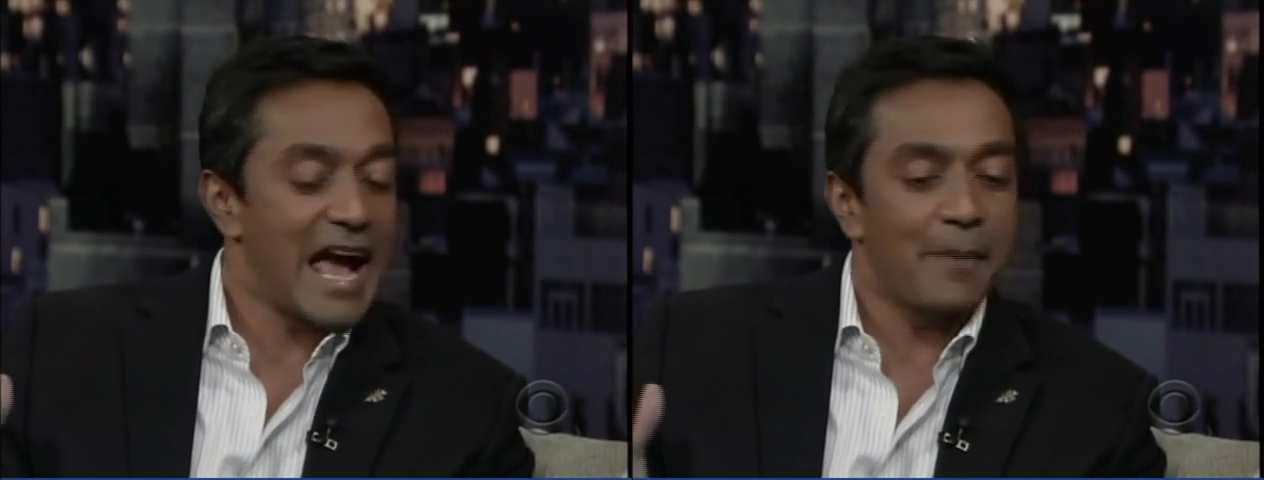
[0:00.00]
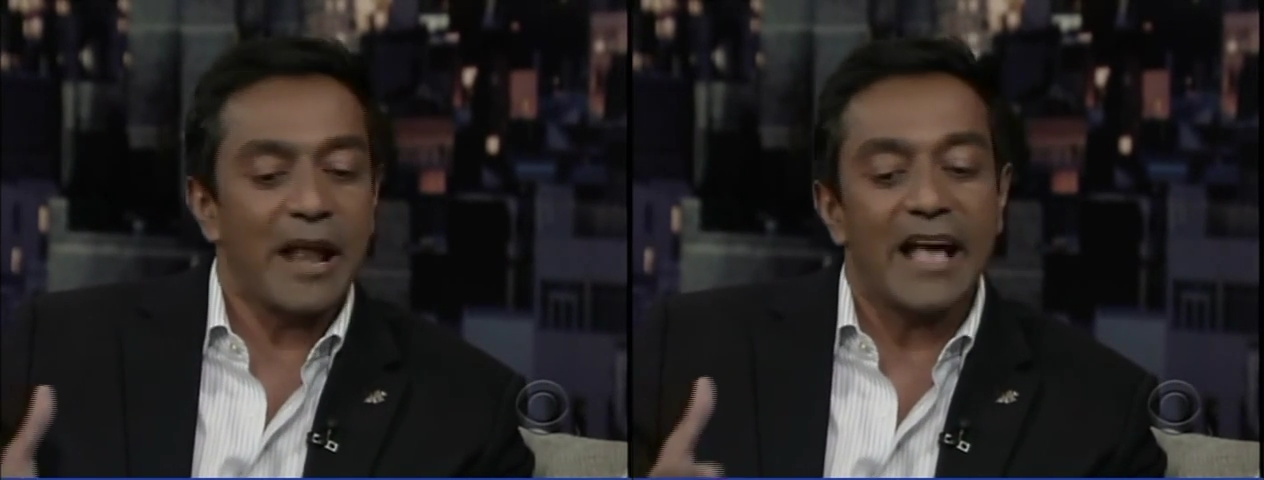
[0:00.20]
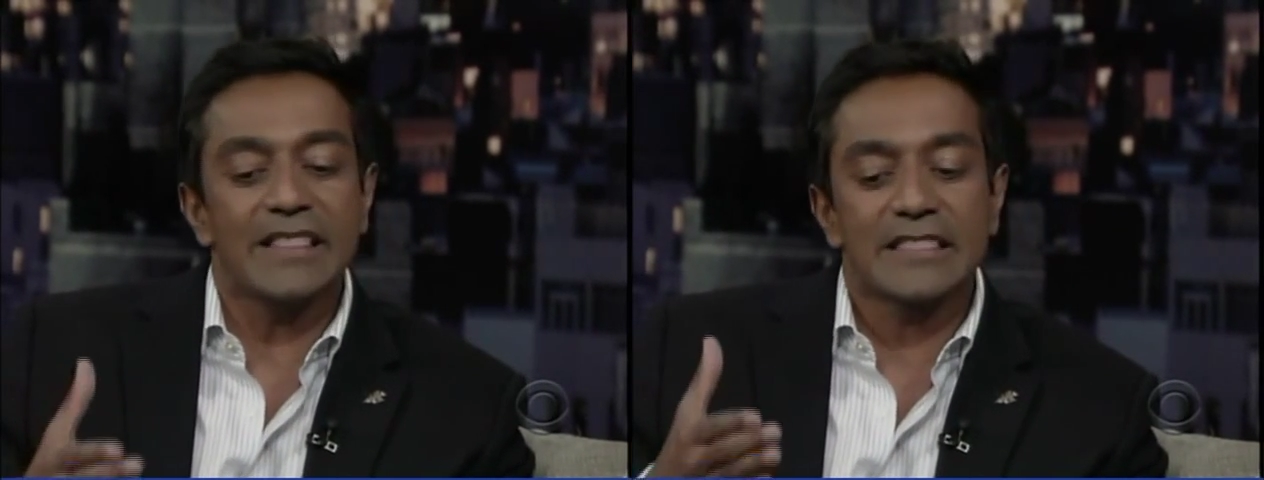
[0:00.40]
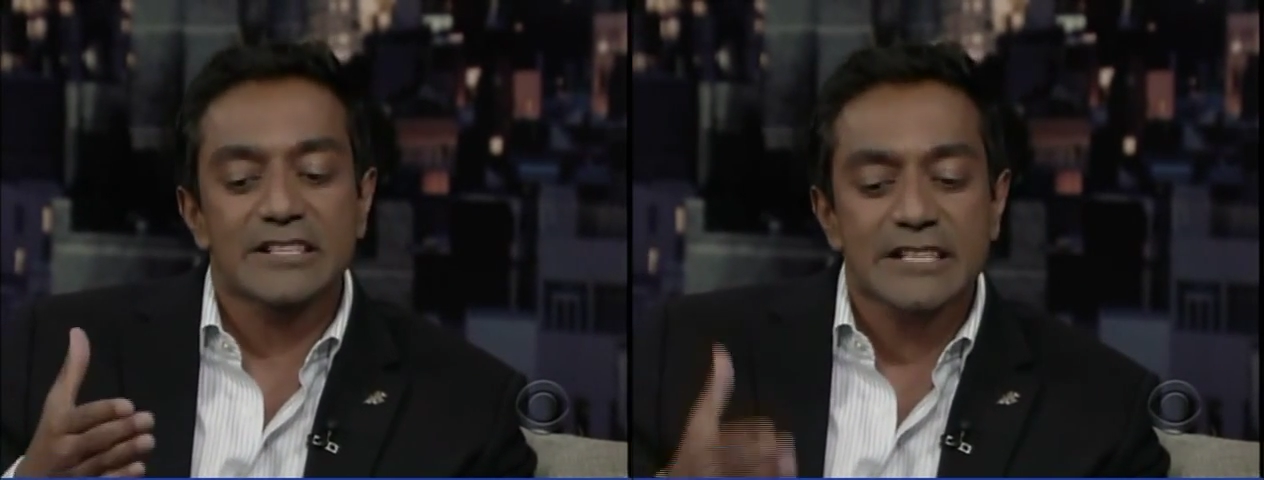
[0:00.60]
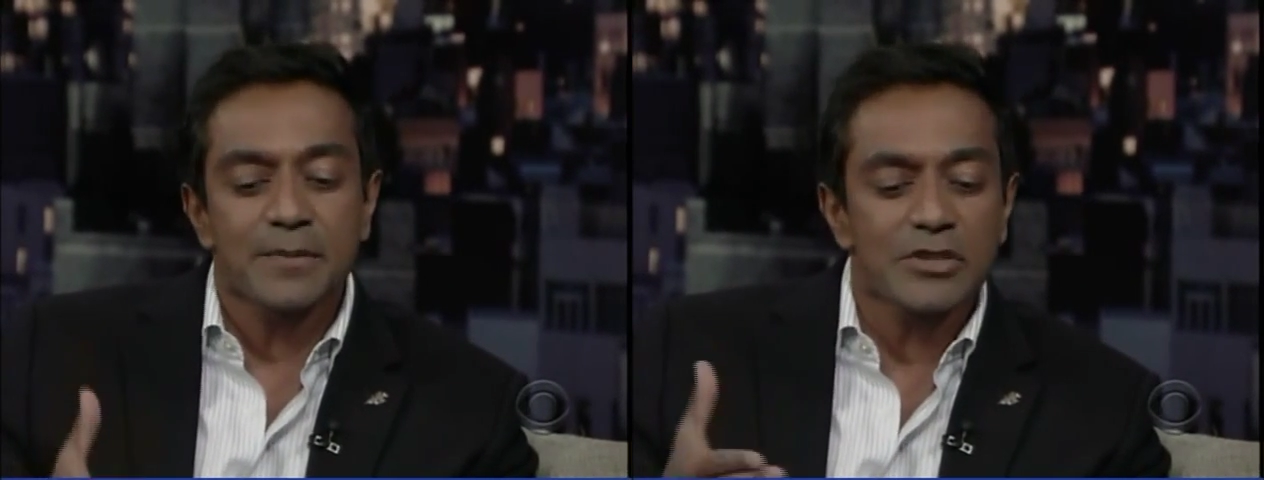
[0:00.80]
I mean,
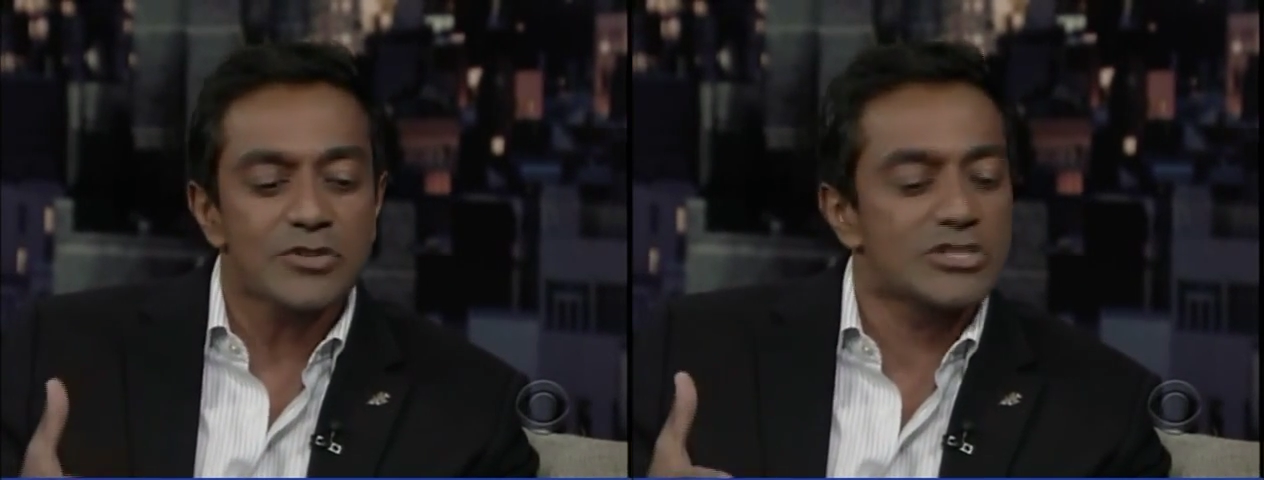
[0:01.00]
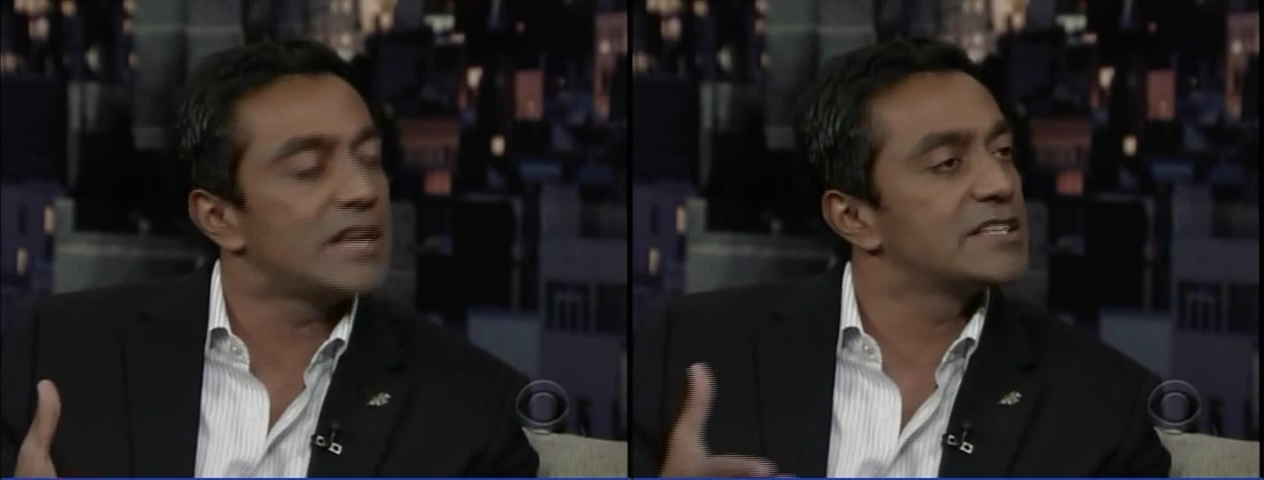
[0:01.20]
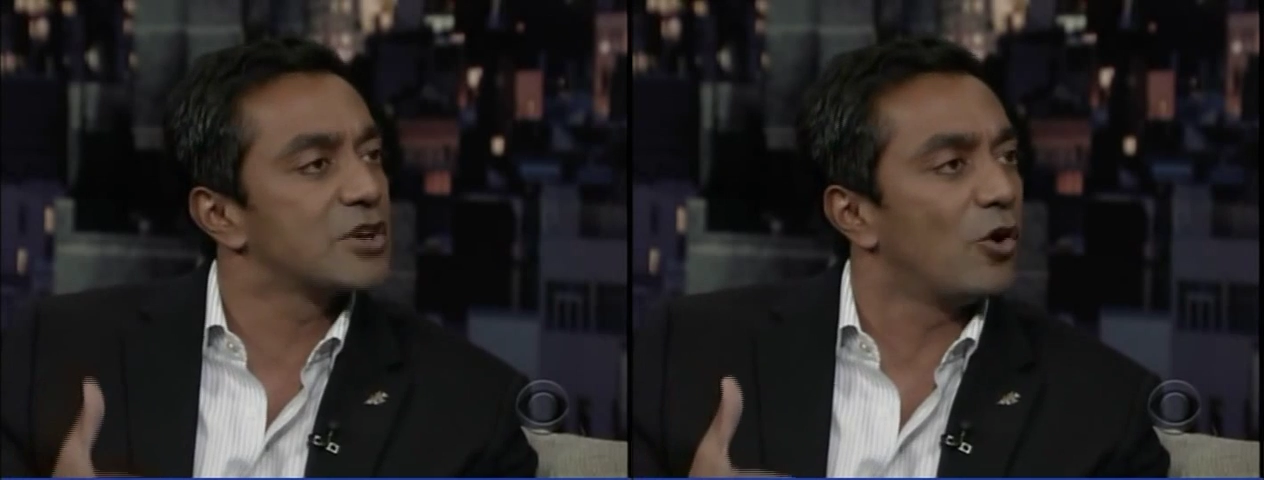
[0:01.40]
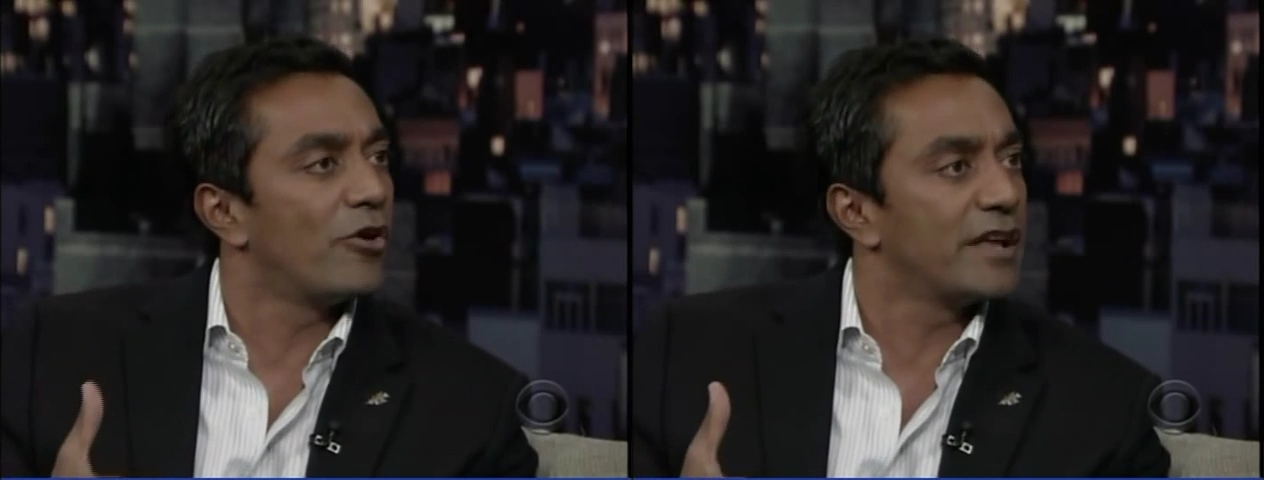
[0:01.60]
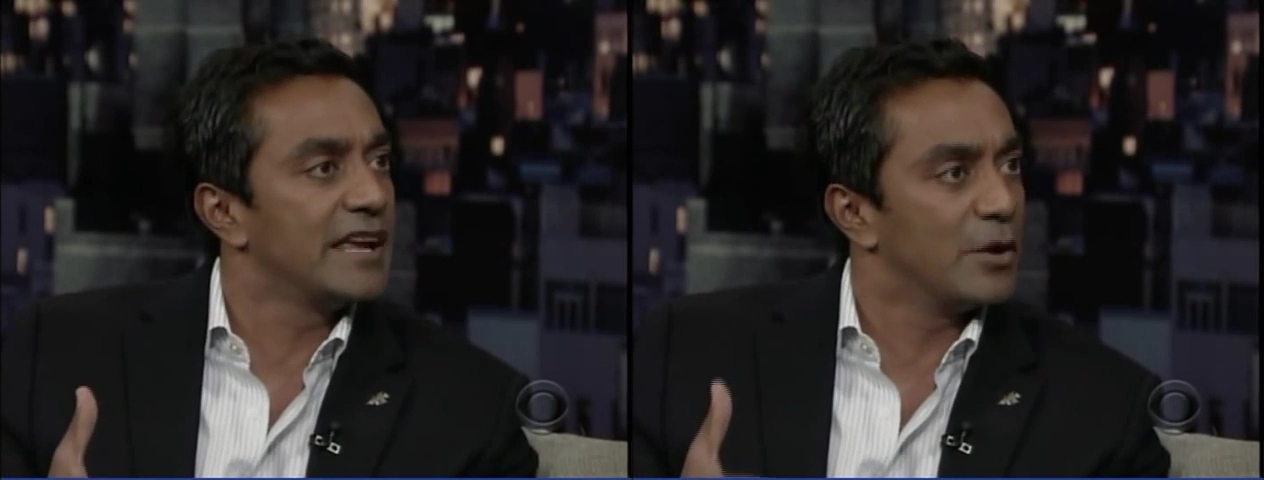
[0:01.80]
some of those changes are
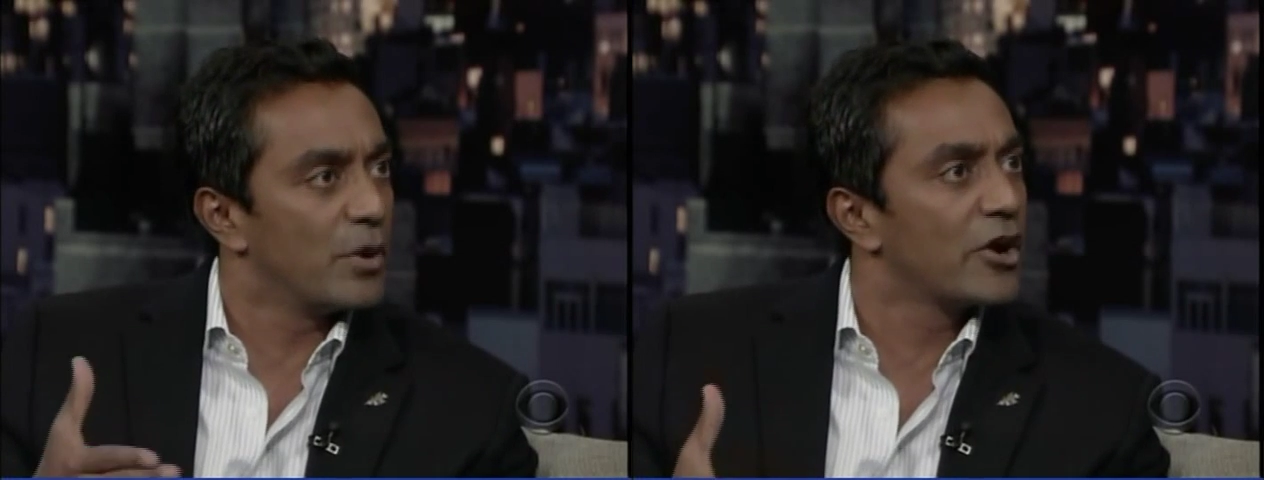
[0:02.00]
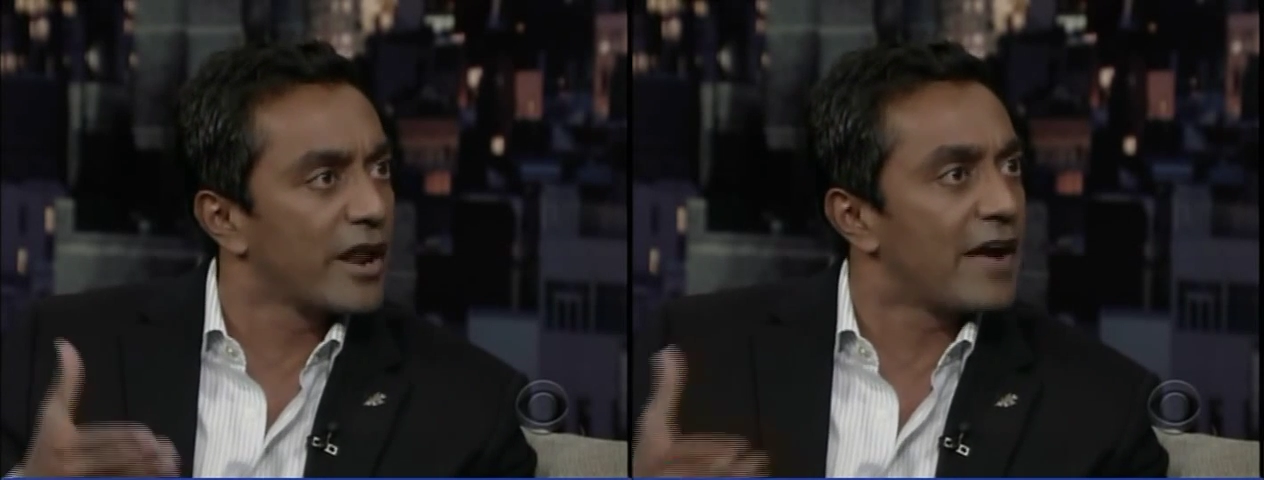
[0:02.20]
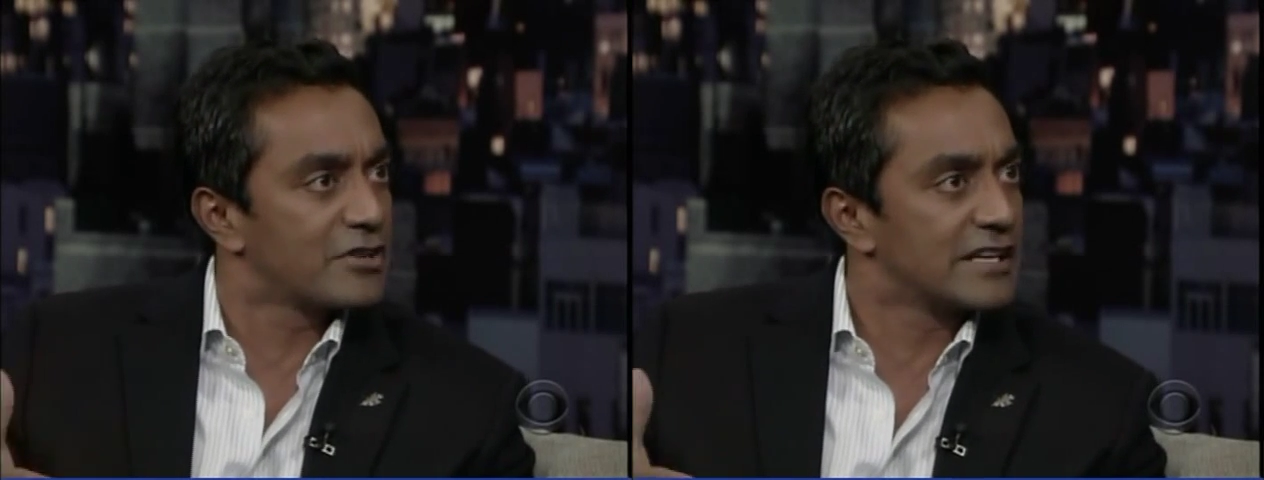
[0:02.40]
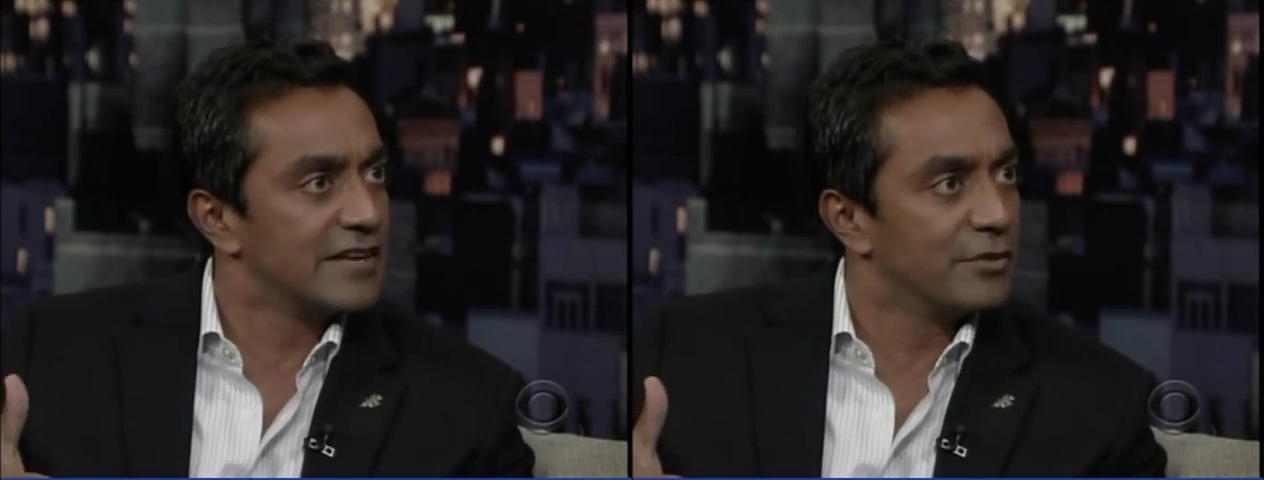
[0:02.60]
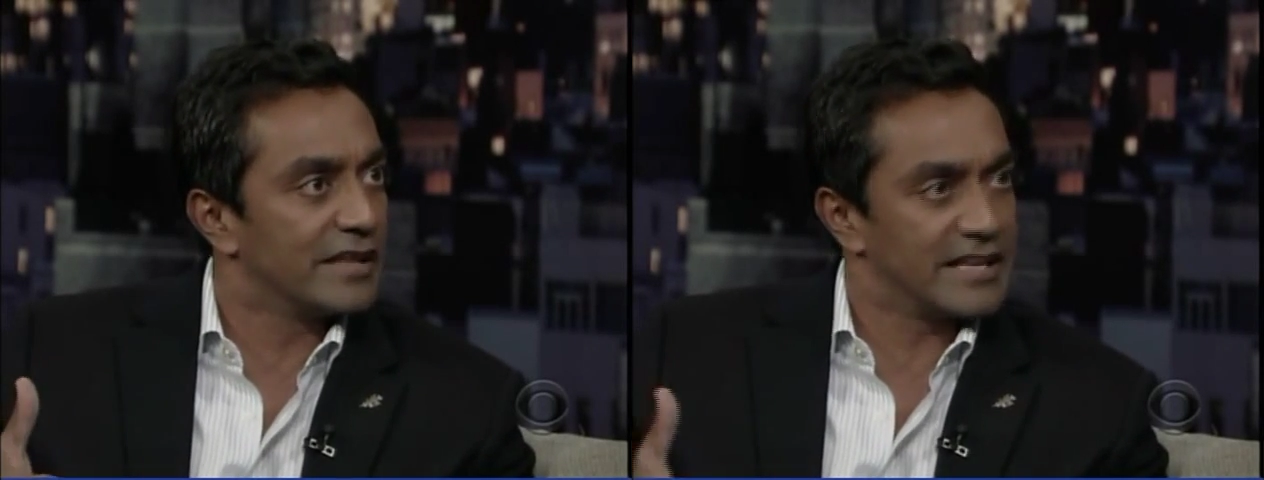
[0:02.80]
already here, and we're going to have to live with it.